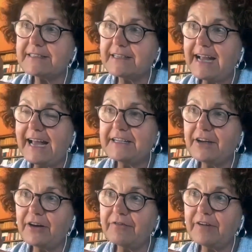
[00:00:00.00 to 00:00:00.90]
kind
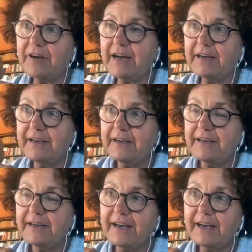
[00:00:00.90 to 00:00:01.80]
of,
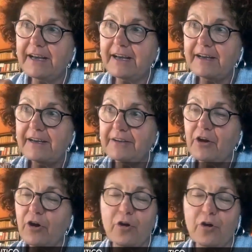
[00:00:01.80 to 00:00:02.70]
you
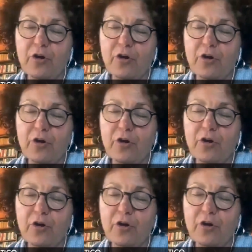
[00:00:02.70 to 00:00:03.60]
know,
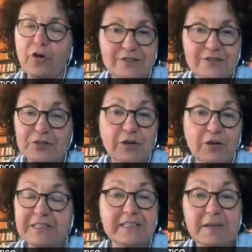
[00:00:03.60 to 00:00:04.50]
opacity, its
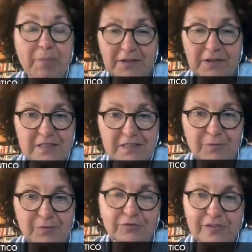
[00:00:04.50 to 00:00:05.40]
obscurity. It's impossible
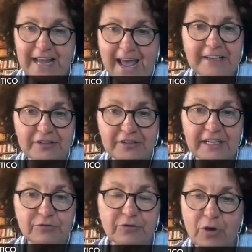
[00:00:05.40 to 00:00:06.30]
to really enter
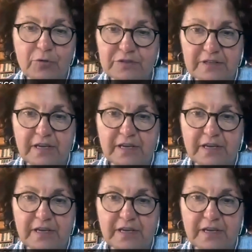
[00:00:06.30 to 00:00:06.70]
into those